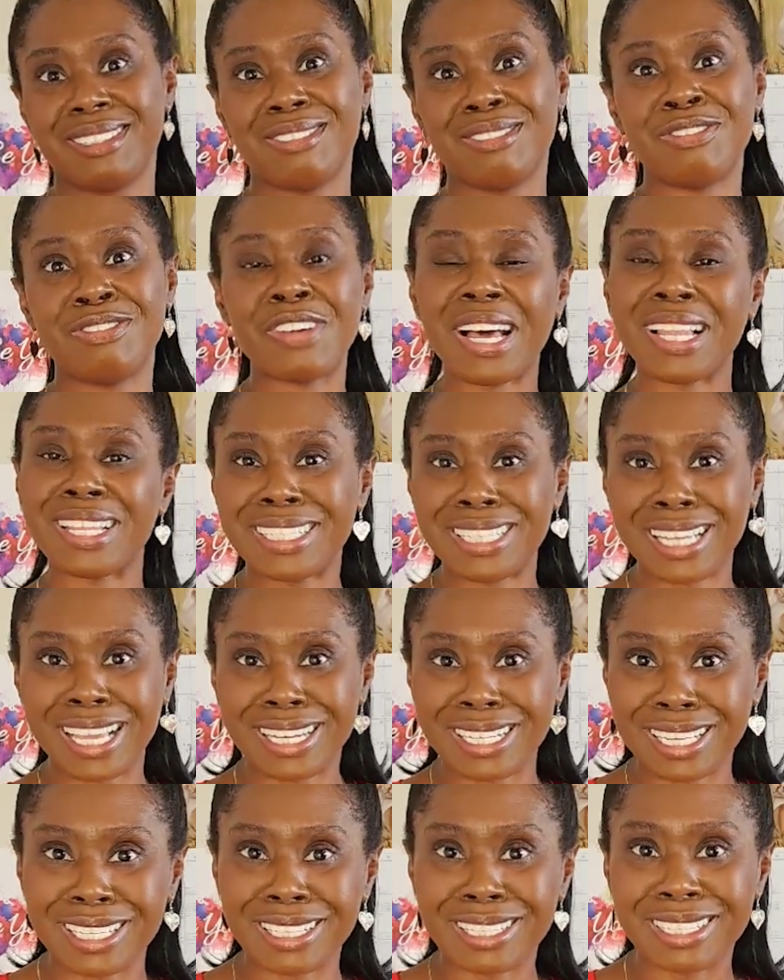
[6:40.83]

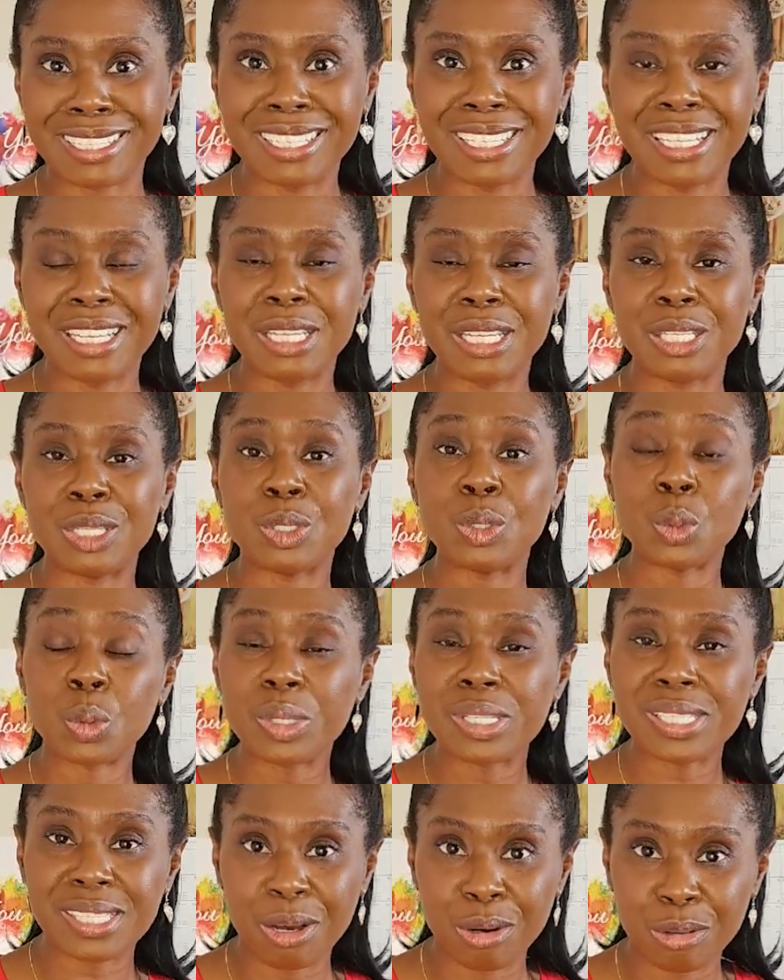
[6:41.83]
validating
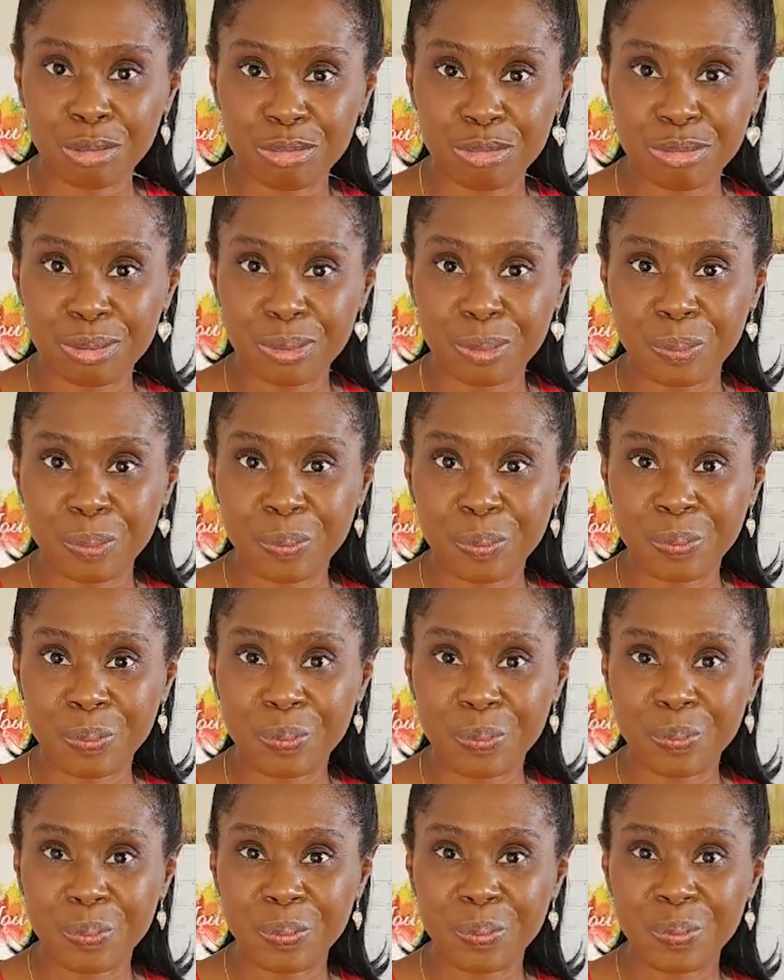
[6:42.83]
yourself.
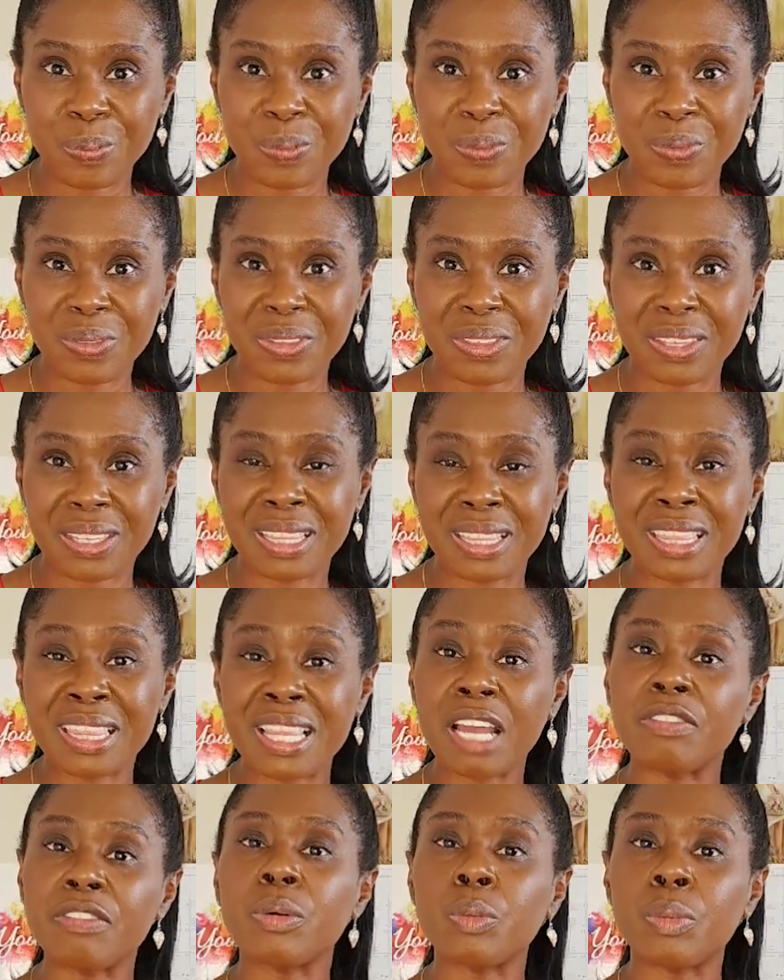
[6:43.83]

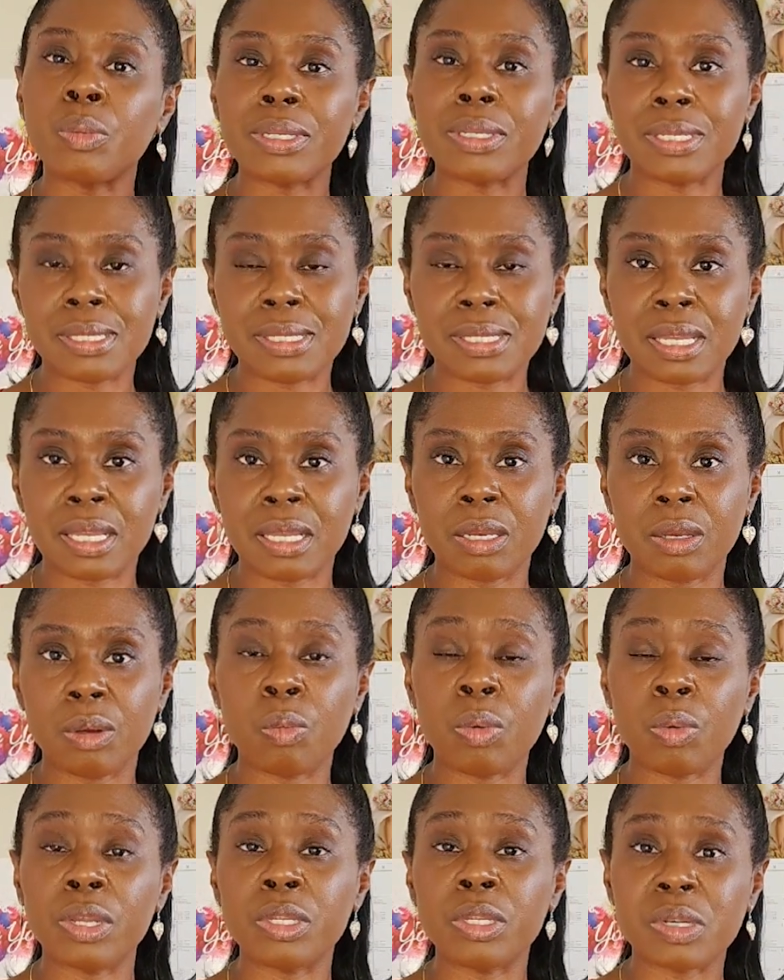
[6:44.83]
Never witnessing
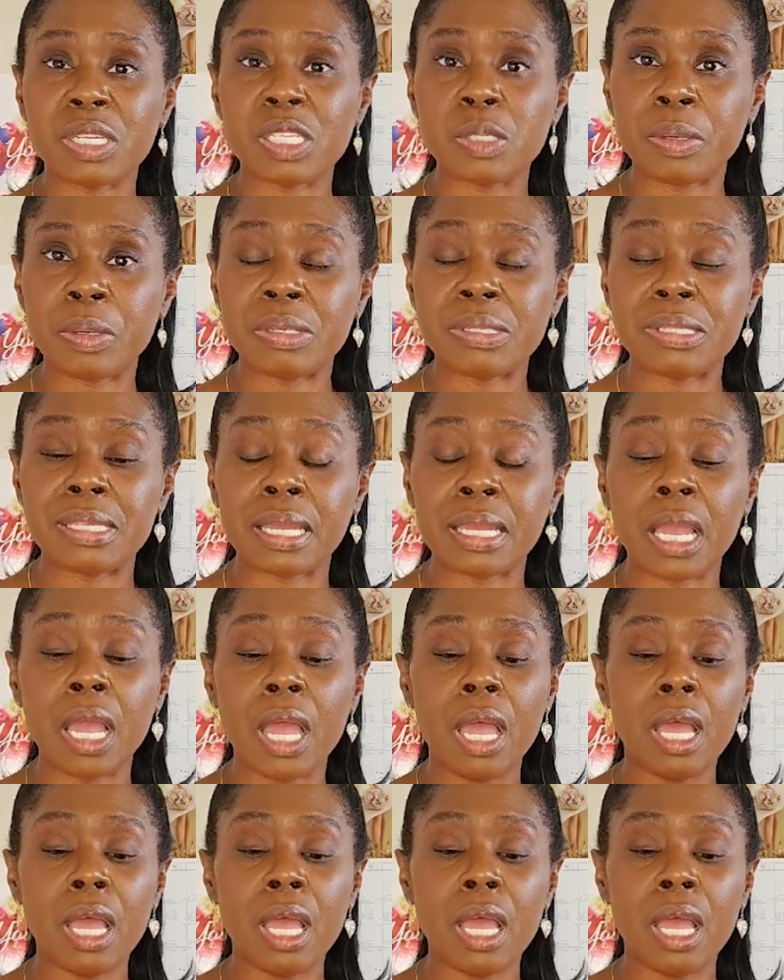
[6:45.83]
what you're experiencing.